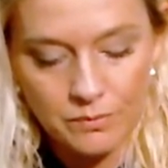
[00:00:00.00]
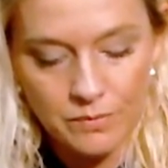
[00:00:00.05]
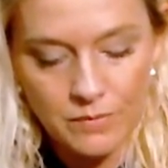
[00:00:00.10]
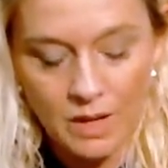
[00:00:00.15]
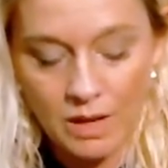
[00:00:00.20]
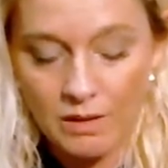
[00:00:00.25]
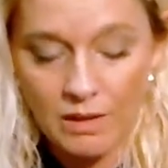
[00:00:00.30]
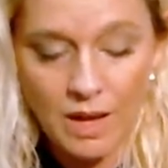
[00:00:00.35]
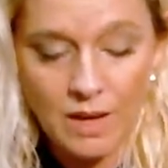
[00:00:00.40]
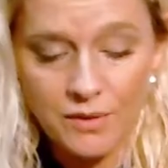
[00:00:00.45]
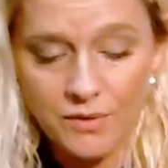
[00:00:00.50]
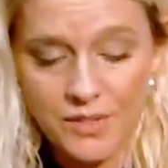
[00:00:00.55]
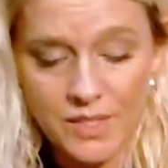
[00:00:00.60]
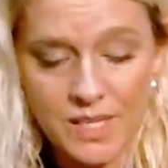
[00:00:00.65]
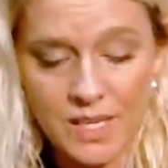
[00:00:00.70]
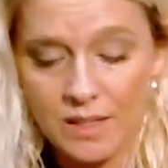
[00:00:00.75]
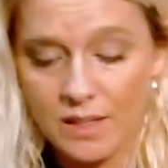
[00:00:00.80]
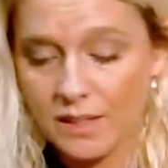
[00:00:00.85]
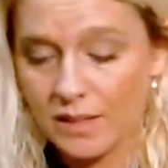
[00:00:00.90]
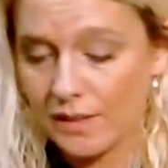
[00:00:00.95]
of
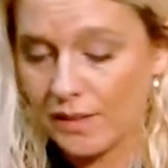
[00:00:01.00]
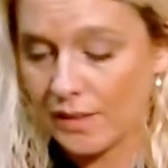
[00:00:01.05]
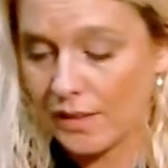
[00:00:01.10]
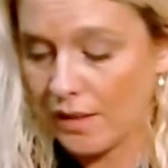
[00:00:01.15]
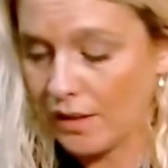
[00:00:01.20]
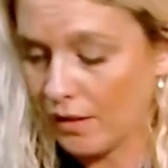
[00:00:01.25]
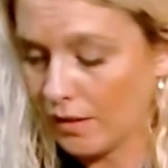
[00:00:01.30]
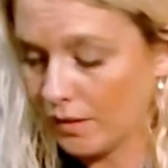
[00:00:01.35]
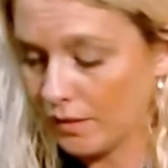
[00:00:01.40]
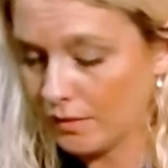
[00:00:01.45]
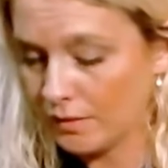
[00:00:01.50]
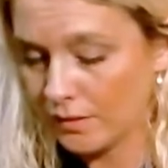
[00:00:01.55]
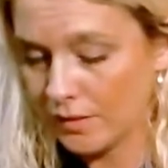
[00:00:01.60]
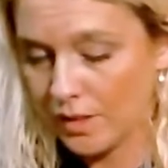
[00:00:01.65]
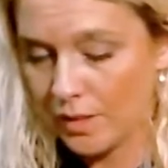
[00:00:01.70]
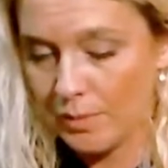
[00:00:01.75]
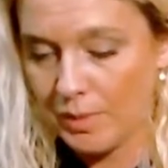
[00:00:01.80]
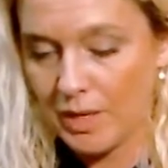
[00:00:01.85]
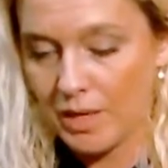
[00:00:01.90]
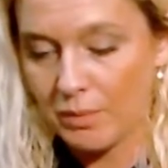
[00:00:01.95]
standing still,
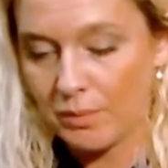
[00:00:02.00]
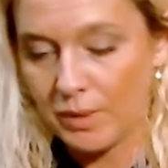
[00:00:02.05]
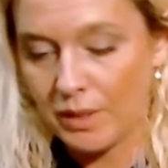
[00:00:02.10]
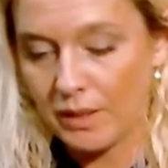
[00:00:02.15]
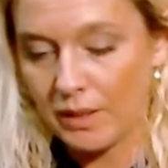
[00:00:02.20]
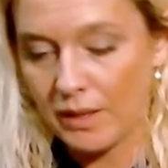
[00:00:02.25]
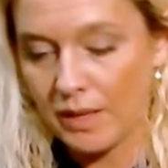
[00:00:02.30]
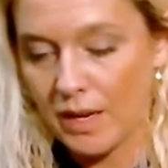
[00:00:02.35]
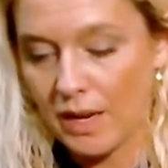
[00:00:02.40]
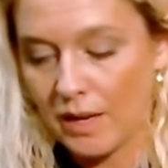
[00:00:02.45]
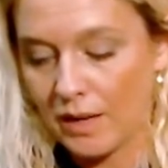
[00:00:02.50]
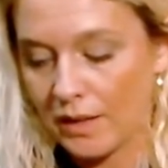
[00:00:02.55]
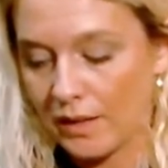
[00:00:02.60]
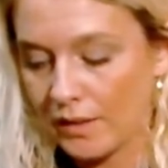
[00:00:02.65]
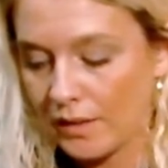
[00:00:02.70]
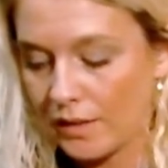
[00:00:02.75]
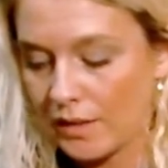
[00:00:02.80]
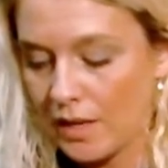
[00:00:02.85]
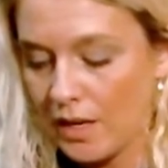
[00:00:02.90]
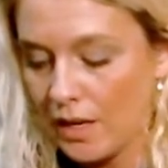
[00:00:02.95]
to be completely
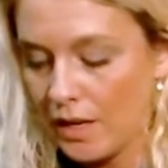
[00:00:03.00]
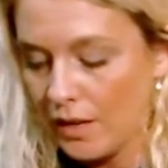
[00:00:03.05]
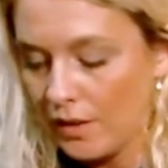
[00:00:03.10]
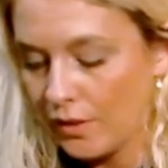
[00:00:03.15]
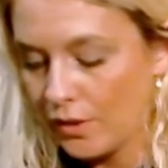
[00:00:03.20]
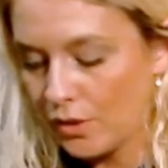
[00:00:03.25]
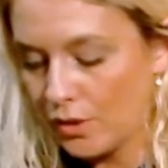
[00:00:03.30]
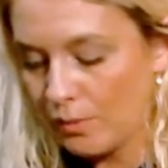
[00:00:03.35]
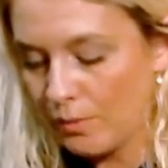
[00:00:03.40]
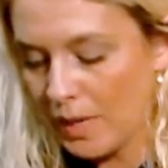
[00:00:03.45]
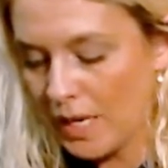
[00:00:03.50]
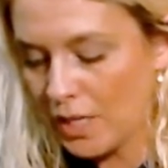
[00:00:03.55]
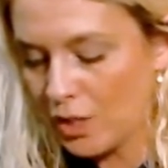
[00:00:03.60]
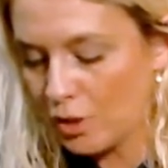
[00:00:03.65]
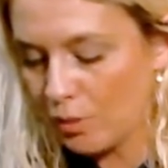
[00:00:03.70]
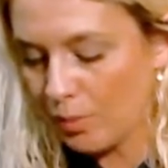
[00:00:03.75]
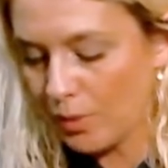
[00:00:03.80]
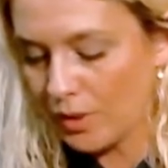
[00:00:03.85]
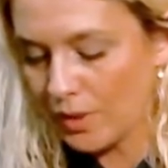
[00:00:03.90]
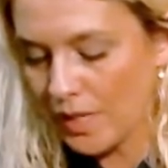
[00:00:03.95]
honest. There's major
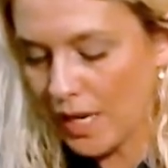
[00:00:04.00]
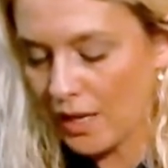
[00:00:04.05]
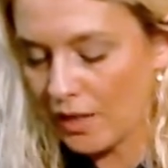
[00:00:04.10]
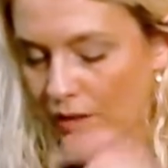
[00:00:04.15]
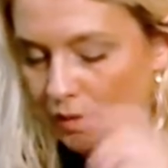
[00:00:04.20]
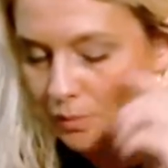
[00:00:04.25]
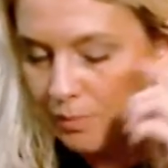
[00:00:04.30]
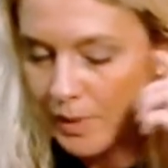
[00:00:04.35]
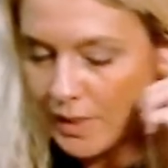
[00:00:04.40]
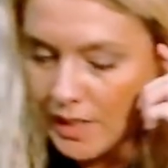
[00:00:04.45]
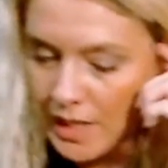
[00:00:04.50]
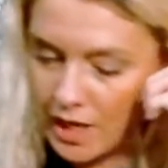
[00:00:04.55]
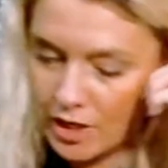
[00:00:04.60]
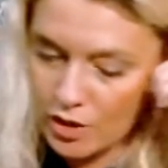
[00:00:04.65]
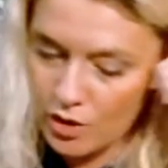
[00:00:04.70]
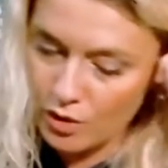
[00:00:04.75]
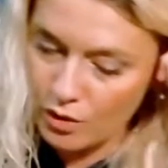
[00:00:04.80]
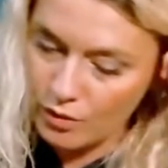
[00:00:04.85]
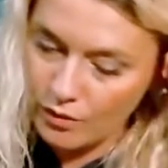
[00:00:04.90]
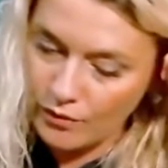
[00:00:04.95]

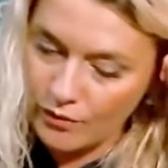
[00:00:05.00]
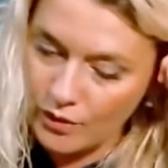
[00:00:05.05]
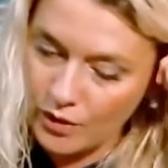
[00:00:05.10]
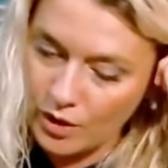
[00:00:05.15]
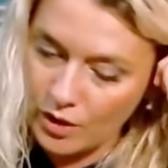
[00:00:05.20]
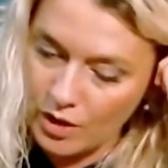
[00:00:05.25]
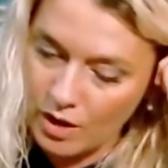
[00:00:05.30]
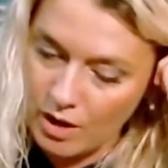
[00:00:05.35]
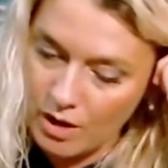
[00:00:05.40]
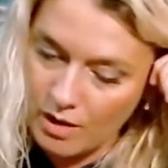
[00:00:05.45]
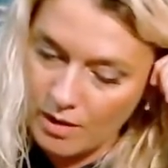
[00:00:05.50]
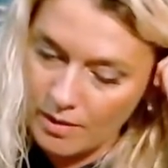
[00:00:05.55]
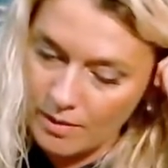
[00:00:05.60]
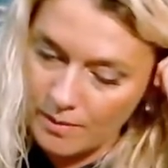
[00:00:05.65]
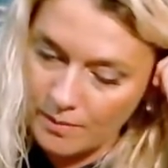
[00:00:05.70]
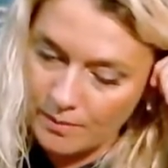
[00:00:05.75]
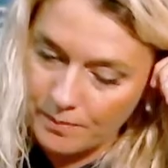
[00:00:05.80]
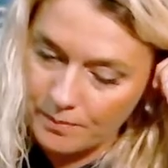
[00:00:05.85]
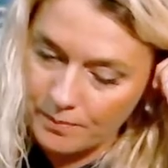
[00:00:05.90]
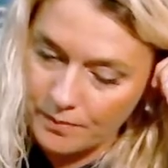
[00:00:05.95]
potential
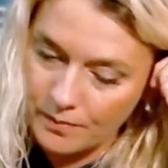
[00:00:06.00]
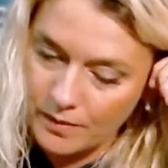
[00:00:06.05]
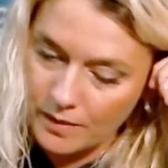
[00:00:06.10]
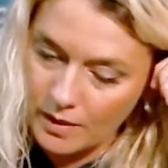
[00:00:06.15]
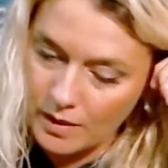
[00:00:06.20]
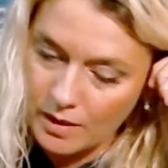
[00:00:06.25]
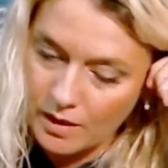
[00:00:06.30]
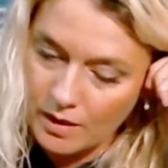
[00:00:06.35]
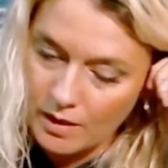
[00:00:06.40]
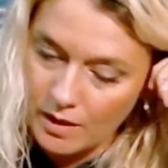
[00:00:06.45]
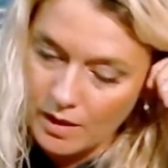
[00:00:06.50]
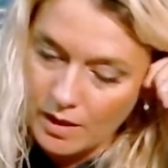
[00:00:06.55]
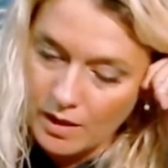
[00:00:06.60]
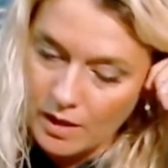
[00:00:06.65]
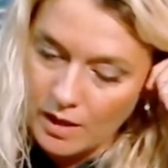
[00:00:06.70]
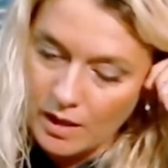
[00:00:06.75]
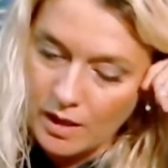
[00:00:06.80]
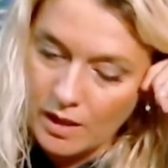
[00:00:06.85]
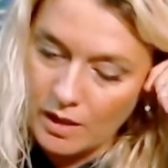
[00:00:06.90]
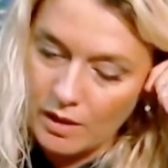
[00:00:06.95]
for
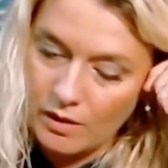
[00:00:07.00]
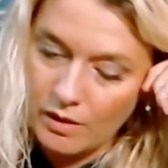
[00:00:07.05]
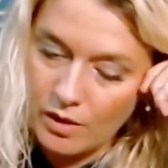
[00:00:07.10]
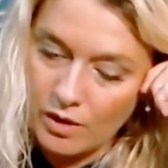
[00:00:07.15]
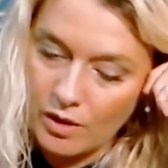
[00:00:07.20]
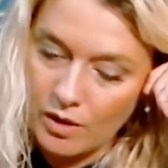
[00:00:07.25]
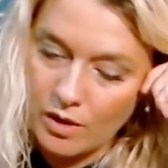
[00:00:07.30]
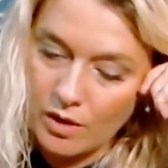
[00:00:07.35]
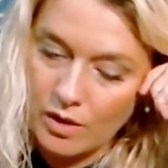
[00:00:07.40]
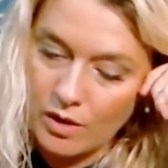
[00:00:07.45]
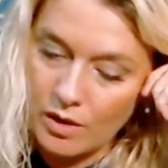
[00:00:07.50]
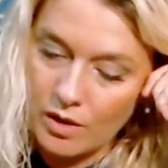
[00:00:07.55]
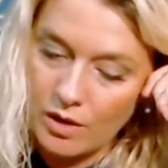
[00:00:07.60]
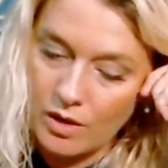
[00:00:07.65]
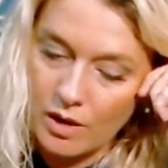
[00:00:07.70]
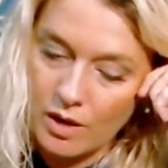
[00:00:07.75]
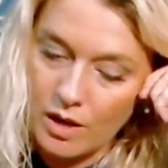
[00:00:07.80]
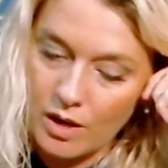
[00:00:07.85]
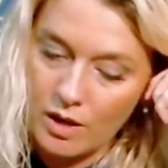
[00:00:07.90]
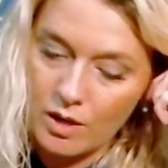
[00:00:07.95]

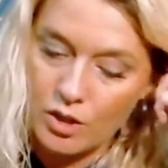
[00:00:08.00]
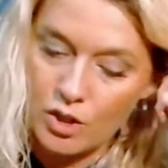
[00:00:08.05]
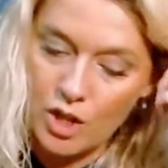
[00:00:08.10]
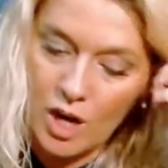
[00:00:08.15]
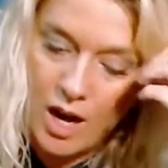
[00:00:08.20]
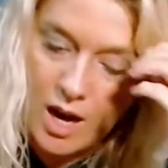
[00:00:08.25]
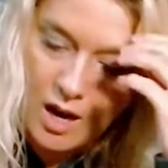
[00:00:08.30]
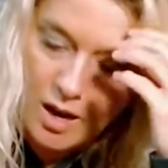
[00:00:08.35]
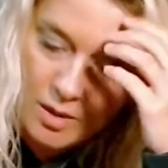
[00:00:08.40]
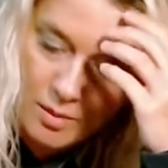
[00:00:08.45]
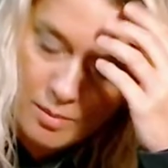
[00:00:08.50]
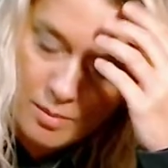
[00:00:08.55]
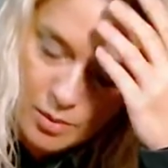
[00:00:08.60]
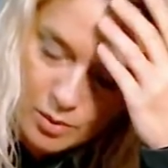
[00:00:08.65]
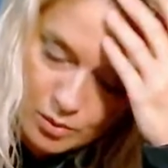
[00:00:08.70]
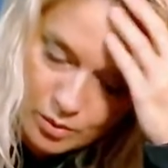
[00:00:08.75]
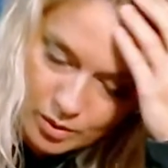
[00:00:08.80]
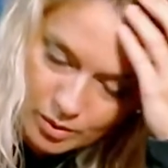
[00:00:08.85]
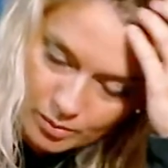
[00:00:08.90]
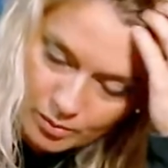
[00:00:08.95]
either a job
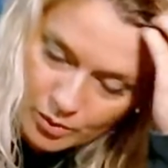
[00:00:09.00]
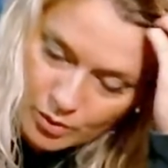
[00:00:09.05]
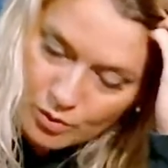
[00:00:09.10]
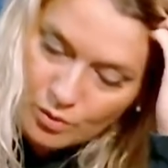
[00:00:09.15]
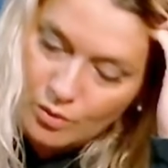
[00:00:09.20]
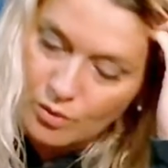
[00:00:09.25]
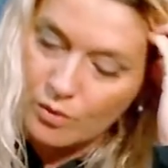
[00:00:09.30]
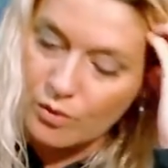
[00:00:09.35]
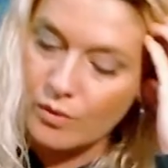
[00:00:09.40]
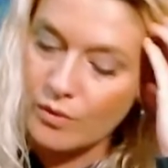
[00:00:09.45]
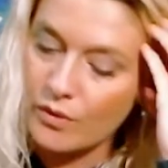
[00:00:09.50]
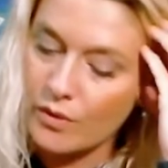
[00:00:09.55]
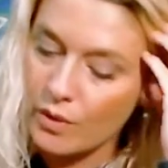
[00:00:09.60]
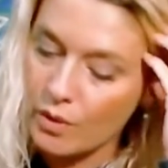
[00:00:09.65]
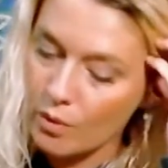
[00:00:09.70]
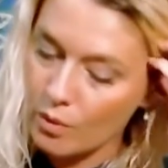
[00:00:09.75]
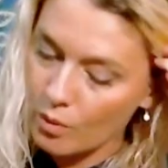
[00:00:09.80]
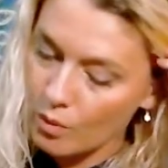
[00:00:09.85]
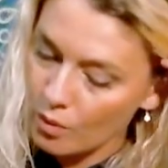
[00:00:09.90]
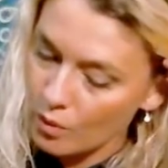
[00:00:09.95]
or a move
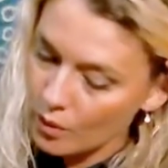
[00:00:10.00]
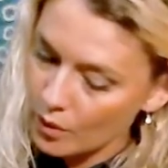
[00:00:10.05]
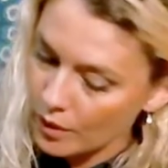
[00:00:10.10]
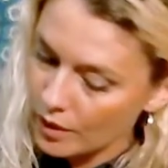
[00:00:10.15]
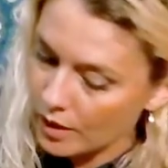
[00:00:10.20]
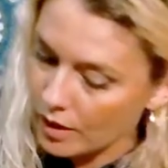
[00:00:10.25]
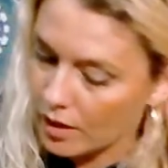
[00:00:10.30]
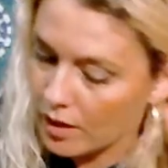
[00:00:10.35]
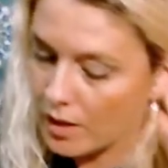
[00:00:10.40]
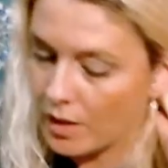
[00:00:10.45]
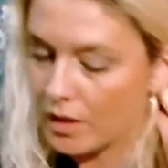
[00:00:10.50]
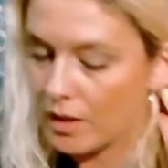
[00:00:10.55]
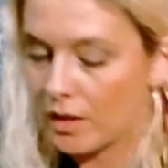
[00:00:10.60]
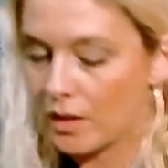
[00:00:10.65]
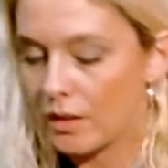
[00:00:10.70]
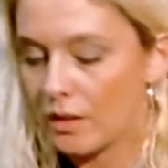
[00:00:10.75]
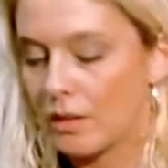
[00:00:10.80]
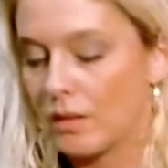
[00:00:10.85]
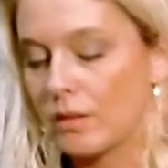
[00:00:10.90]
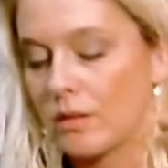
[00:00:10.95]

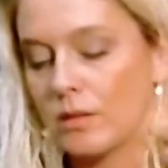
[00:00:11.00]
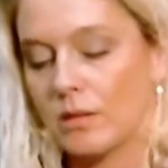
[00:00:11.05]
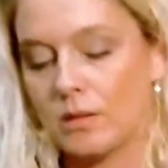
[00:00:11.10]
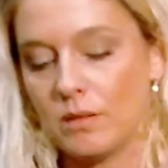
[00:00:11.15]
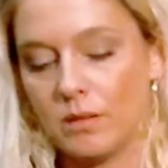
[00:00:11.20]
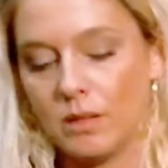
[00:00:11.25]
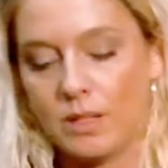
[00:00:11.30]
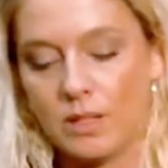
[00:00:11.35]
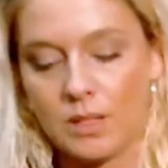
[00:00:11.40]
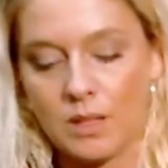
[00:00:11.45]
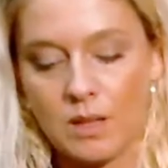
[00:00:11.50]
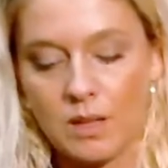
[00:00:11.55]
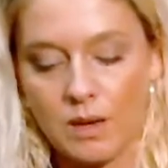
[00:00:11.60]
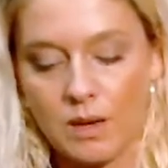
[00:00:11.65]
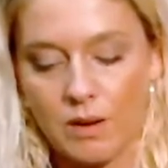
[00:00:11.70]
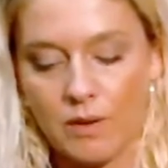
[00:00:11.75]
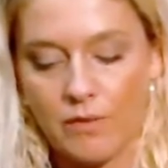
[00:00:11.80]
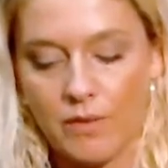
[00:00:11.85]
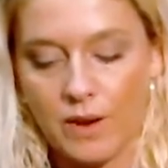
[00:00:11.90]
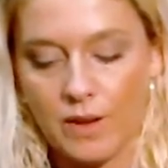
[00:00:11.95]
or, let's
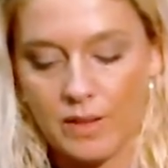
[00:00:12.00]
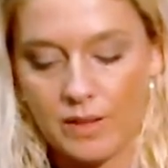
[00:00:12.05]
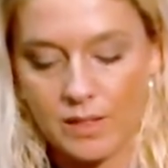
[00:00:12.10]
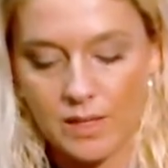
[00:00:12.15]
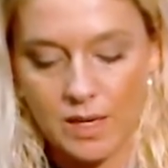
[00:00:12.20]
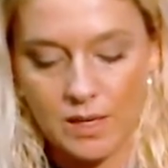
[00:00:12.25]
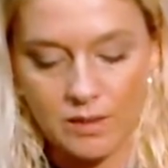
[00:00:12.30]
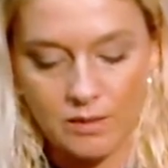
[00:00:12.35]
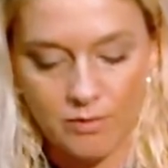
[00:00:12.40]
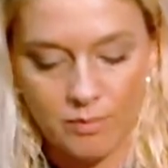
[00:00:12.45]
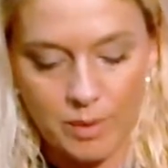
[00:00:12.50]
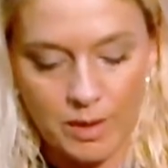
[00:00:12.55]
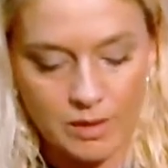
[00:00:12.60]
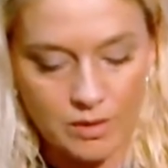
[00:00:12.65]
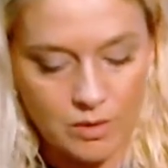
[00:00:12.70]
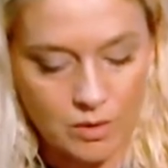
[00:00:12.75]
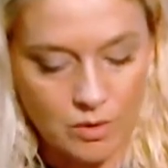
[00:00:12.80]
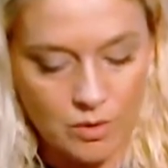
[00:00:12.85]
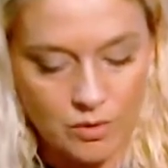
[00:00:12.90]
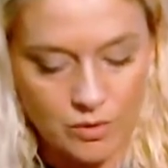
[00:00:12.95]
clarify this Ace of
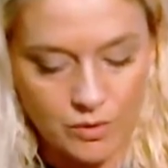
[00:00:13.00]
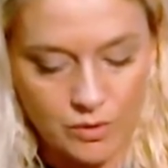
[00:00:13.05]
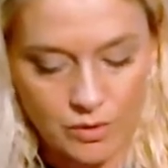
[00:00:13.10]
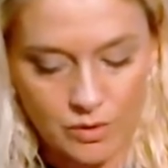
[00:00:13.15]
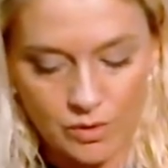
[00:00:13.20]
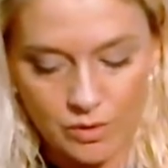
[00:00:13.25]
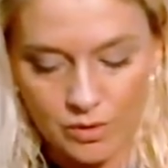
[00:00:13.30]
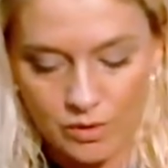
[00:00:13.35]
Pentacles.